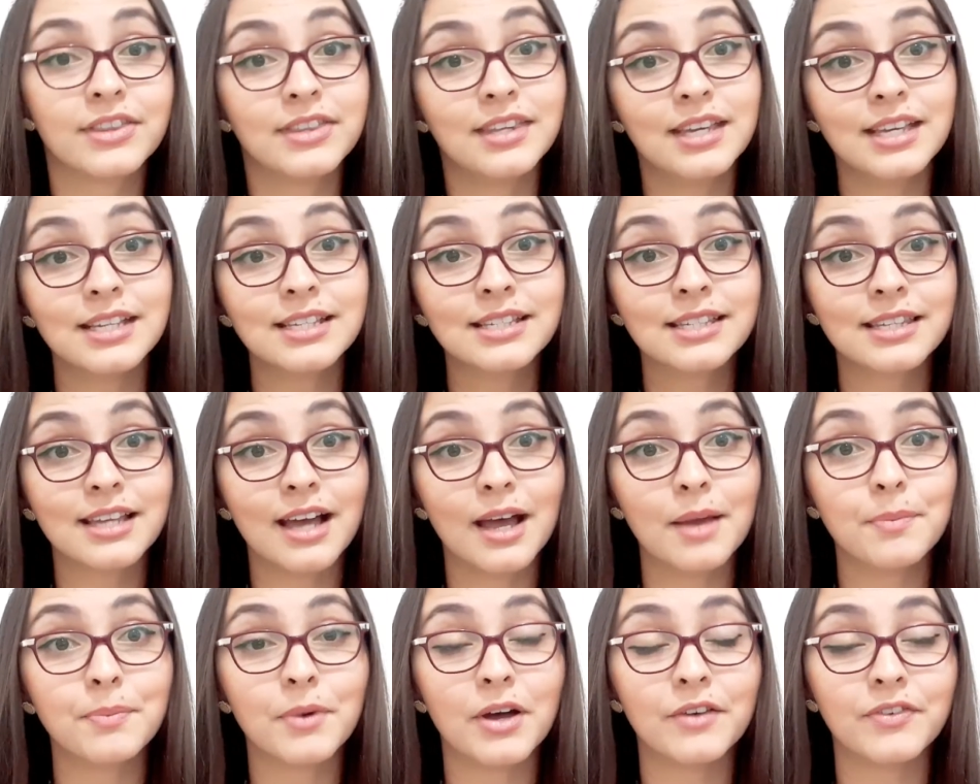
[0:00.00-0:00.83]
This
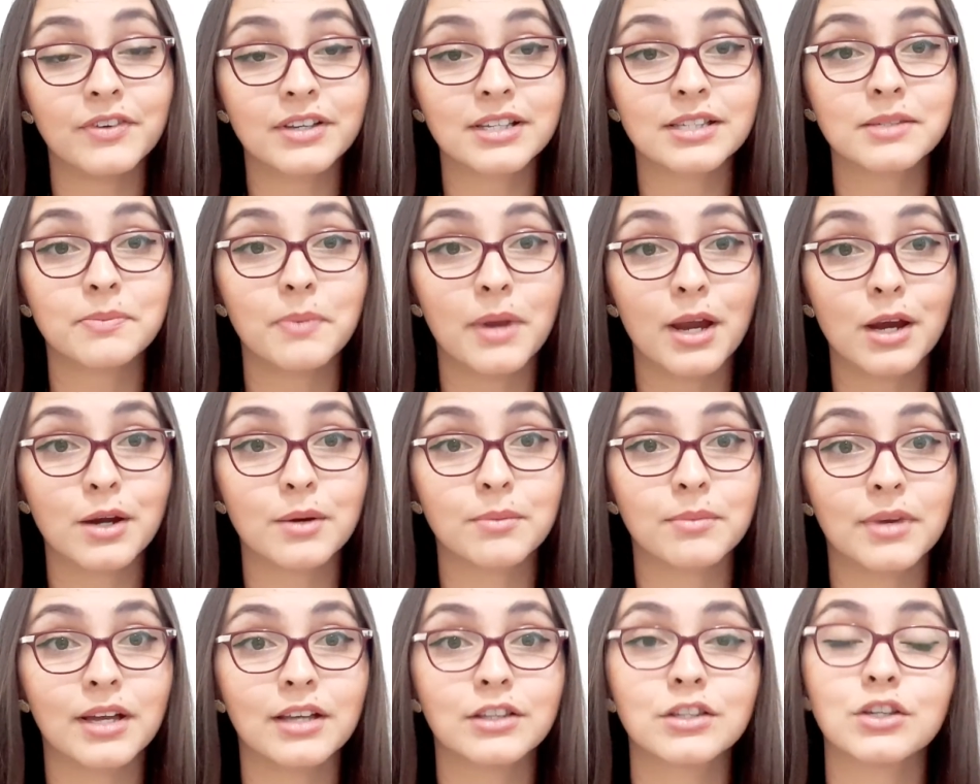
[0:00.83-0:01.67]
type of
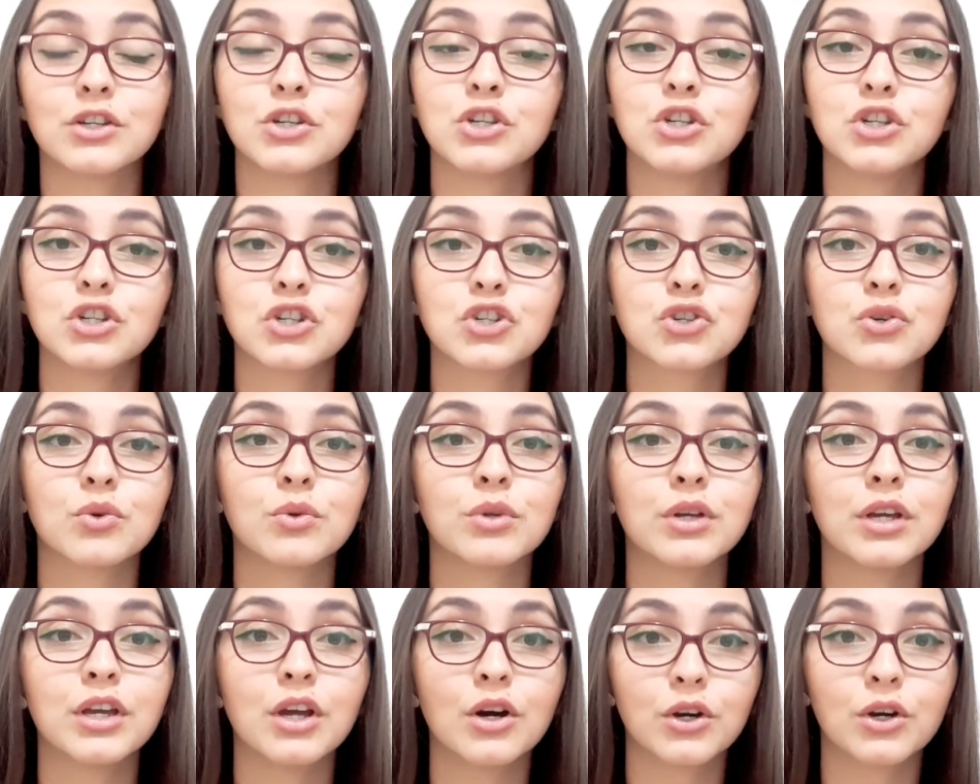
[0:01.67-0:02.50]
experiment
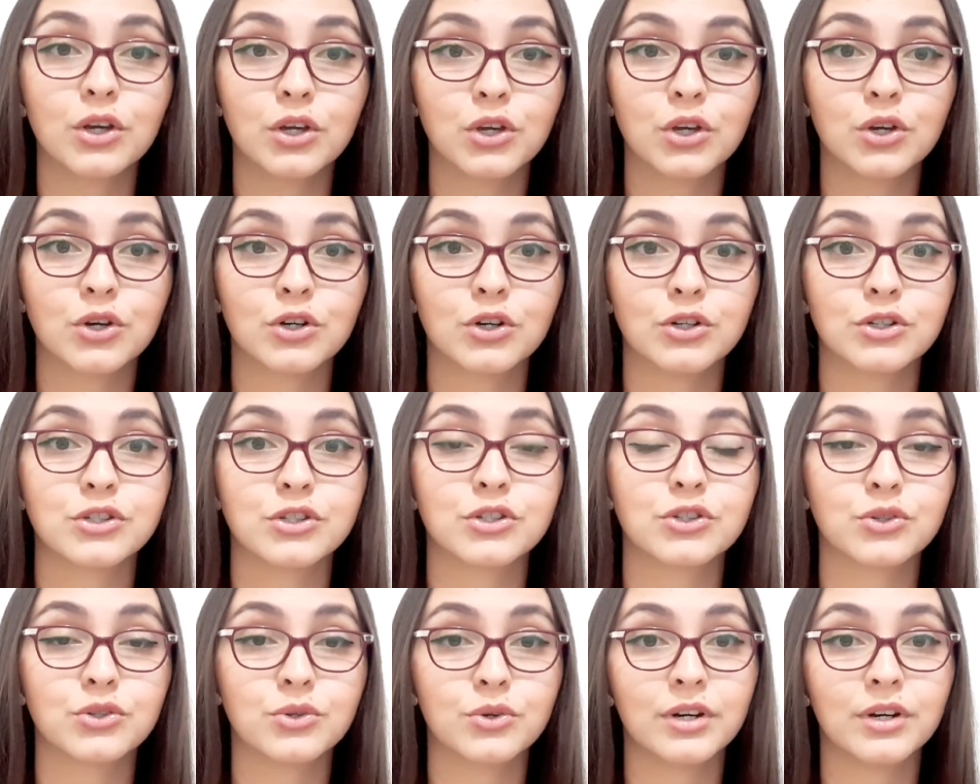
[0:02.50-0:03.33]
usually occurs
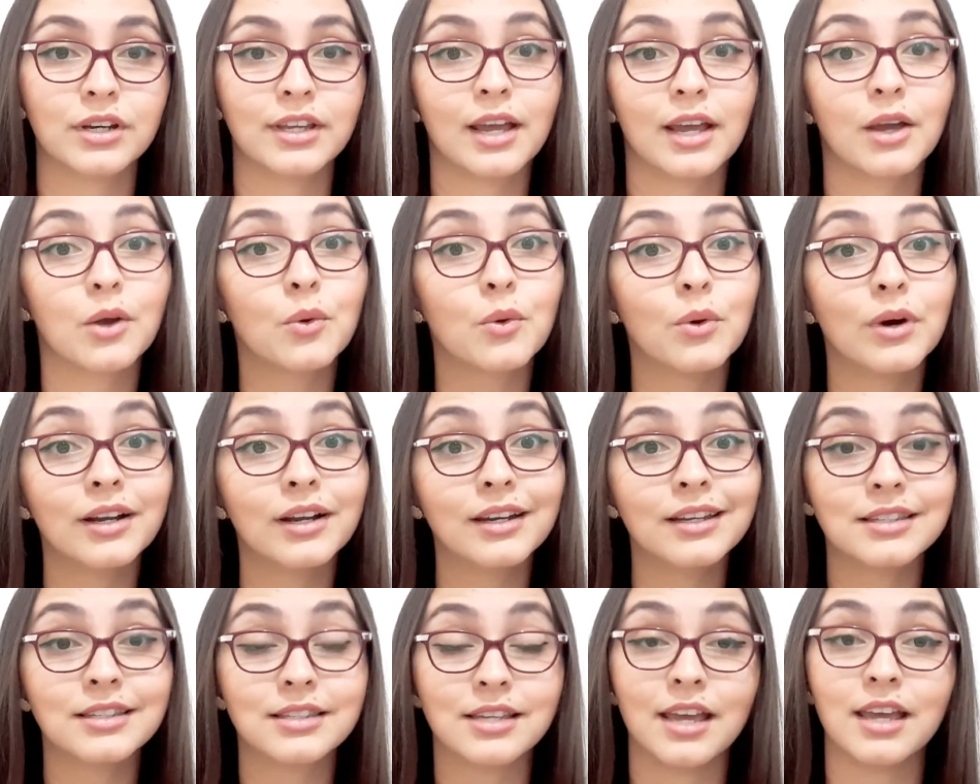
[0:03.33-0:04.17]
during a
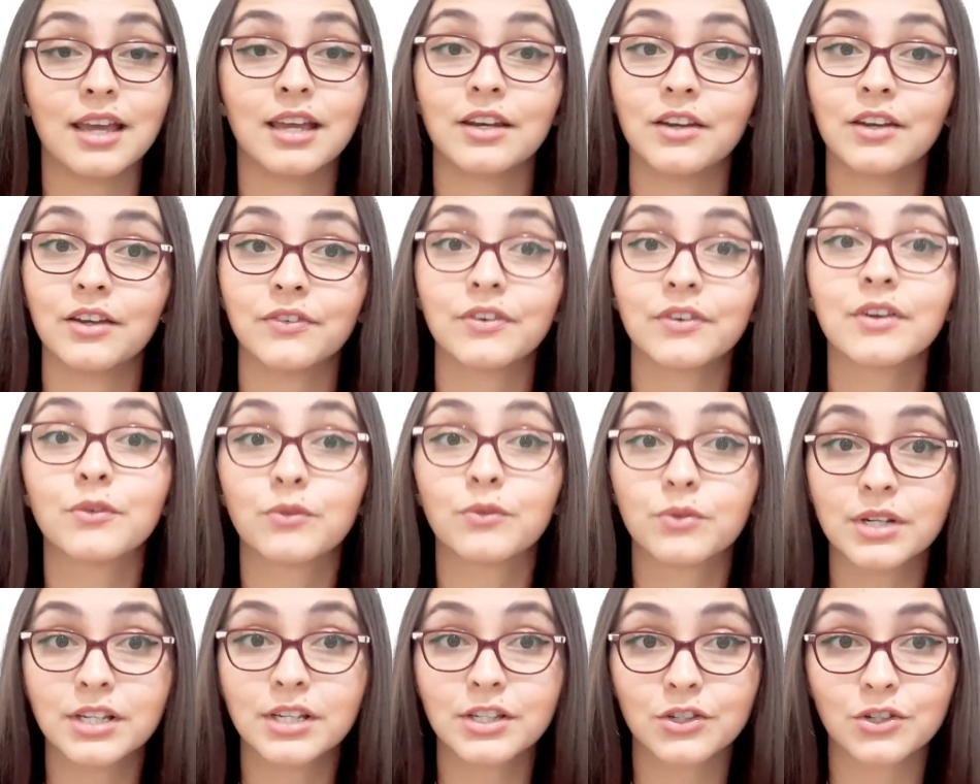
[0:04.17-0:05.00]
quantitative
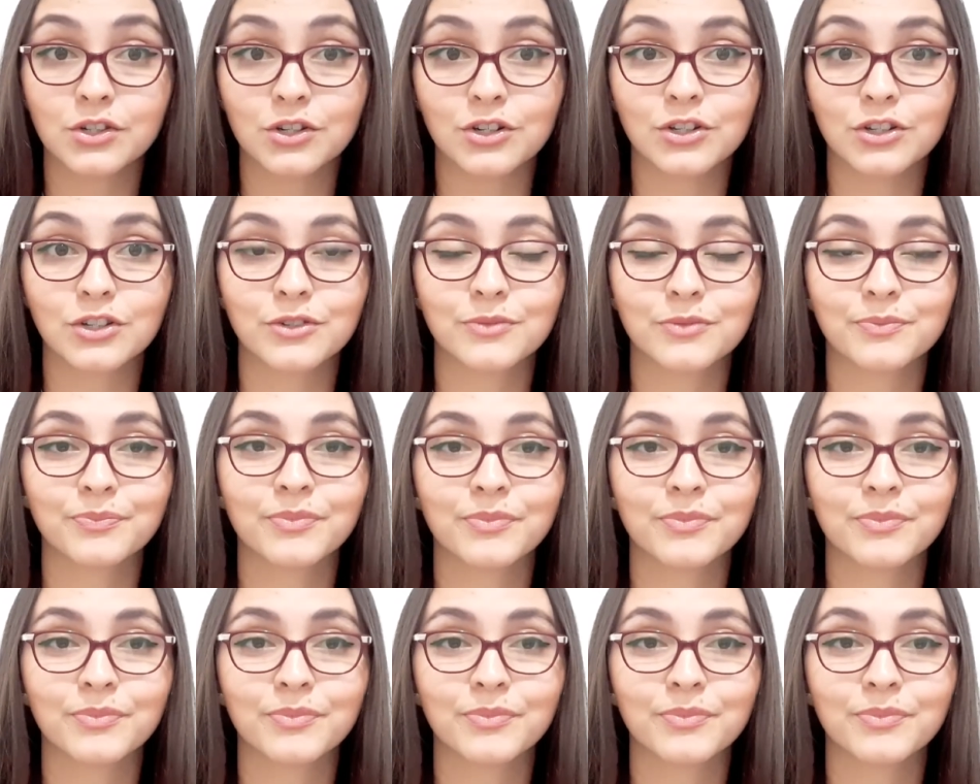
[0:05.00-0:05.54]
research.